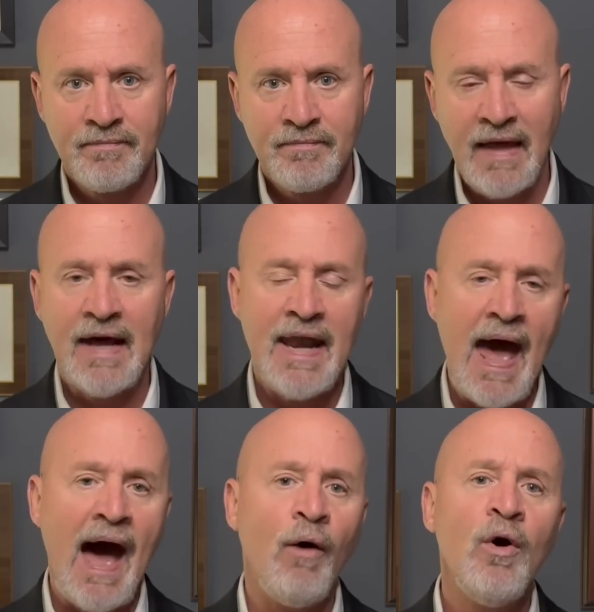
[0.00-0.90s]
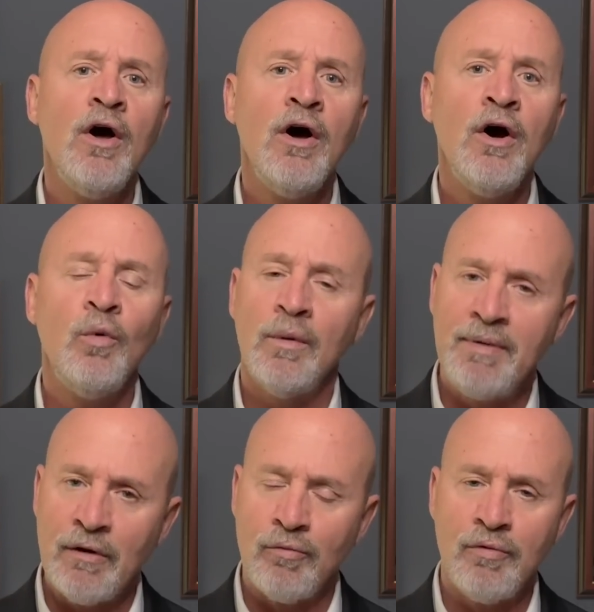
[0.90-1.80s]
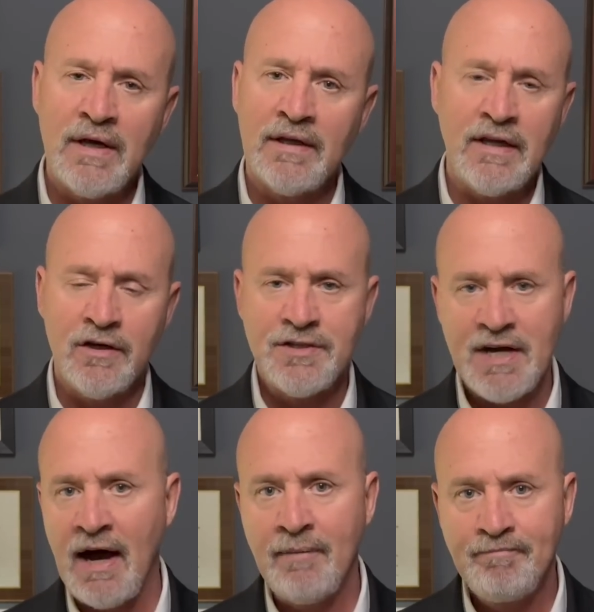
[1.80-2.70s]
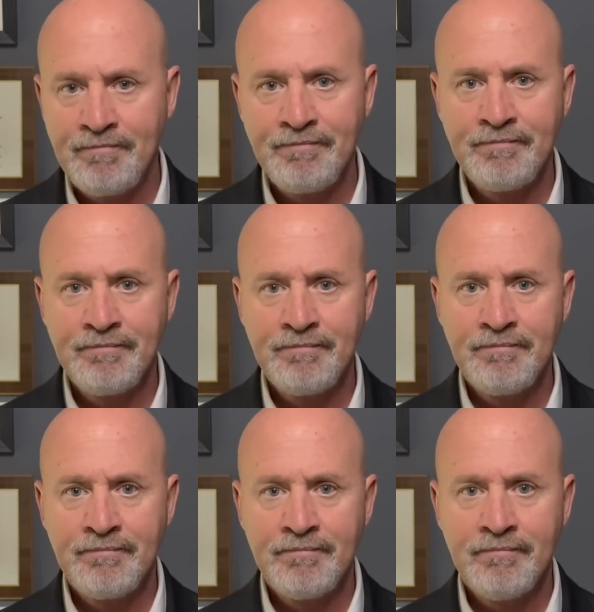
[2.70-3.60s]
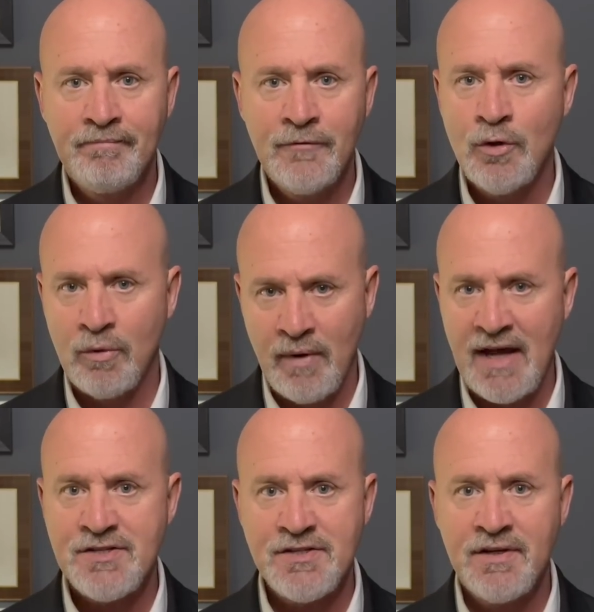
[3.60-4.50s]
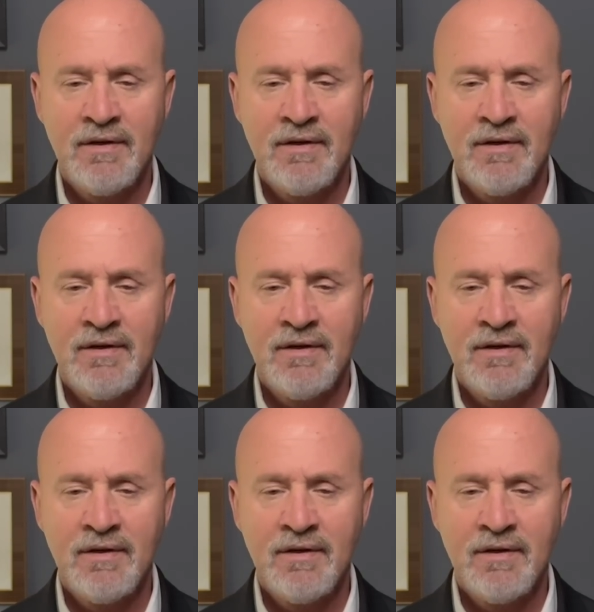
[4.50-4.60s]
Yeah, now would be a really good time to arrest